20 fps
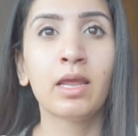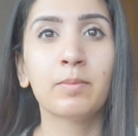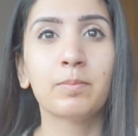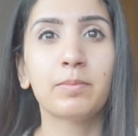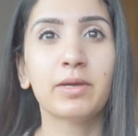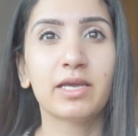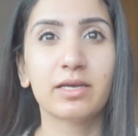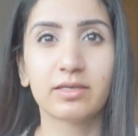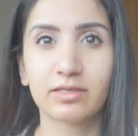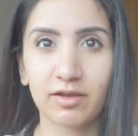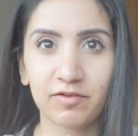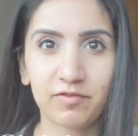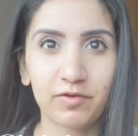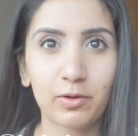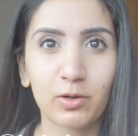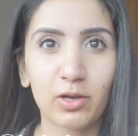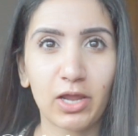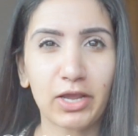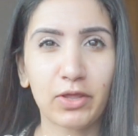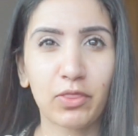because I
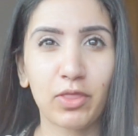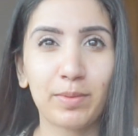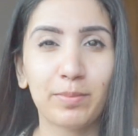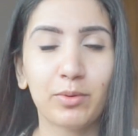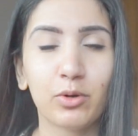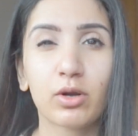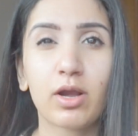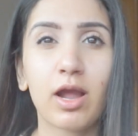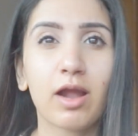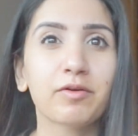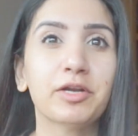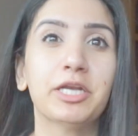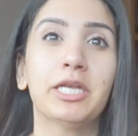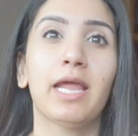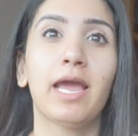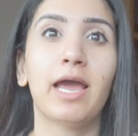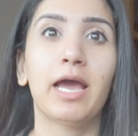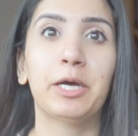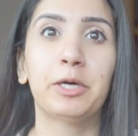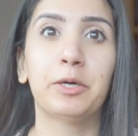feel like they're more current
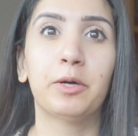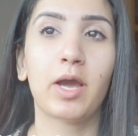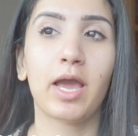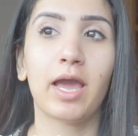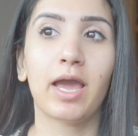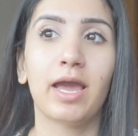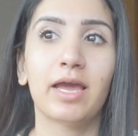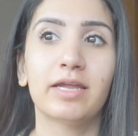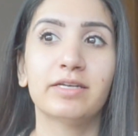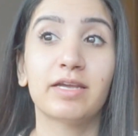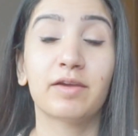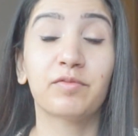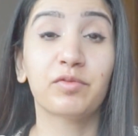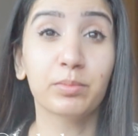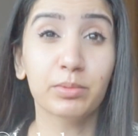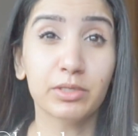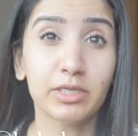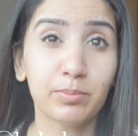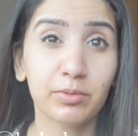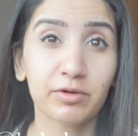now and
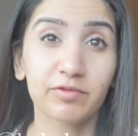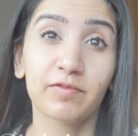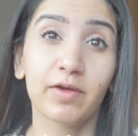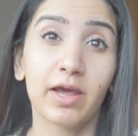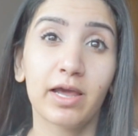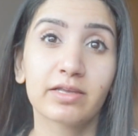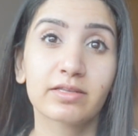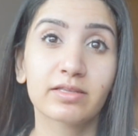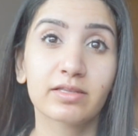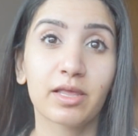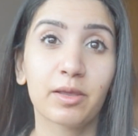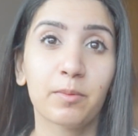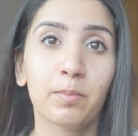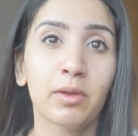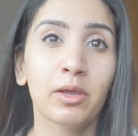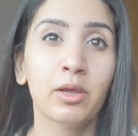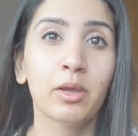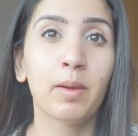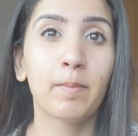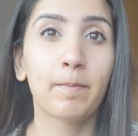everybody prefers them.